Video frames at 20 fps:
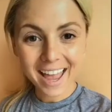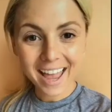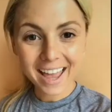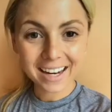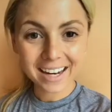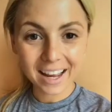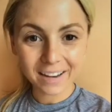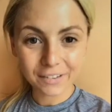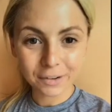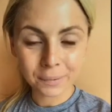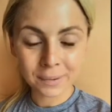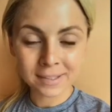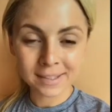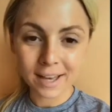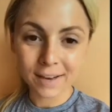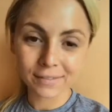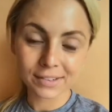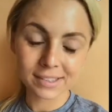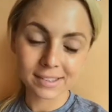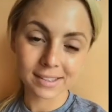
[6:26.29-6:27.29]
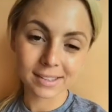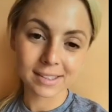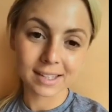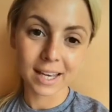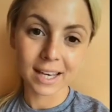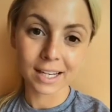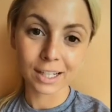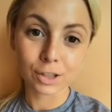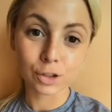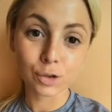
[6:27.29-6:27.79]
Everyone's obviously
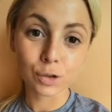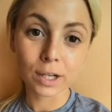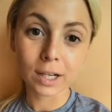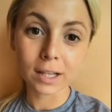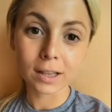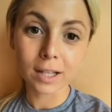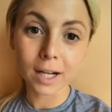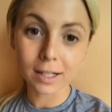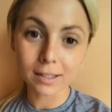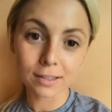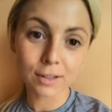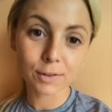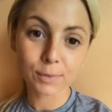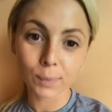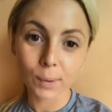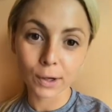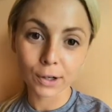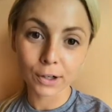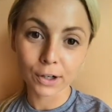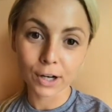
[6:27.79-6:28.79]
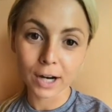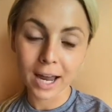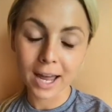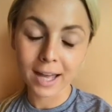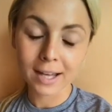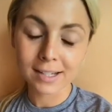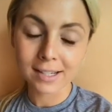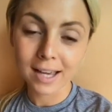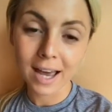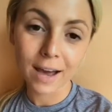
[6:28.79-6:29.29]
saying drink lots of water
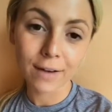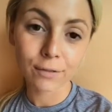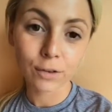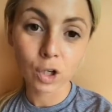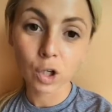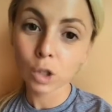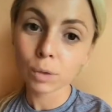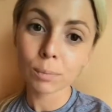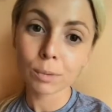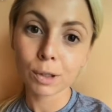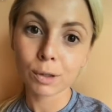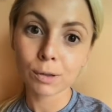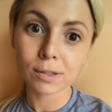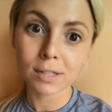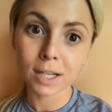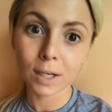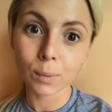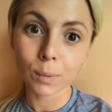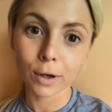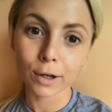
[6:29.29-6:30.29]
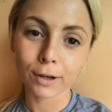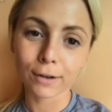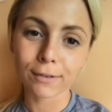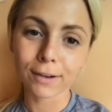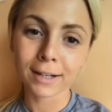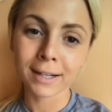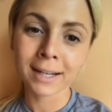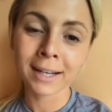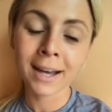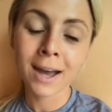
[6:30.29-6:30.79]
and to have good music while you're
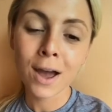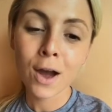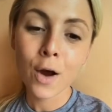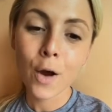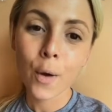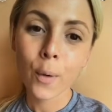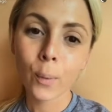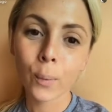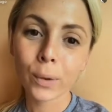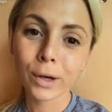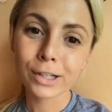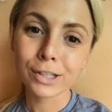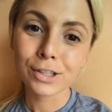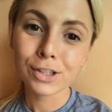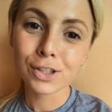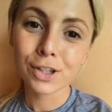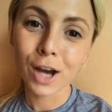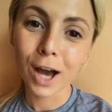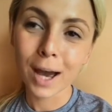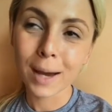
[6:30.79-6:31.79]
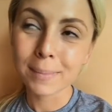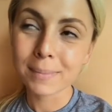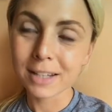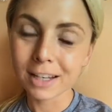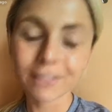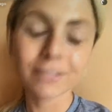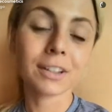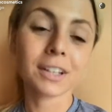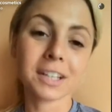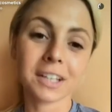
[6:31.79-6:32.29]
running, which I'm
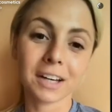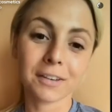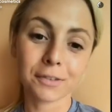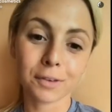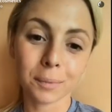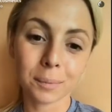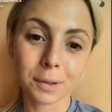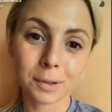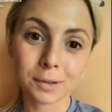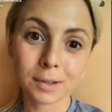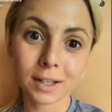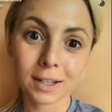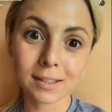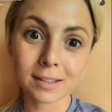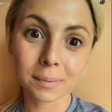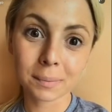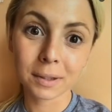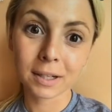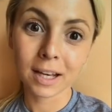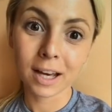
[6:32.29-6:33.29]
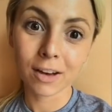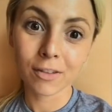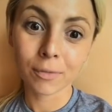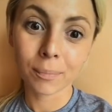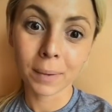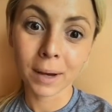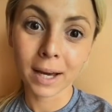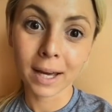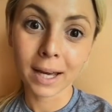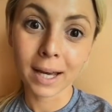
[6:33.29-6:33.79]
definitely gonna have good music because I'm gonna have
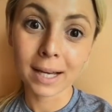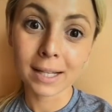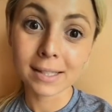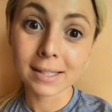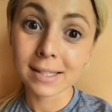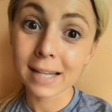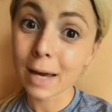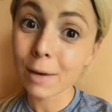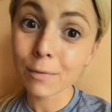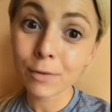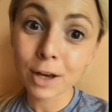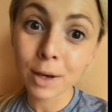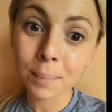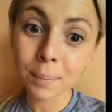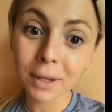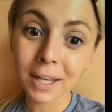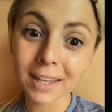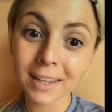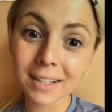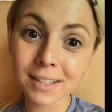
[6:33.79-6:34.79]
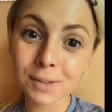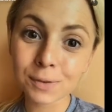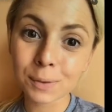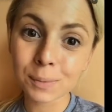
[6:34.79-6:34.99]
my Snap Fam playlist from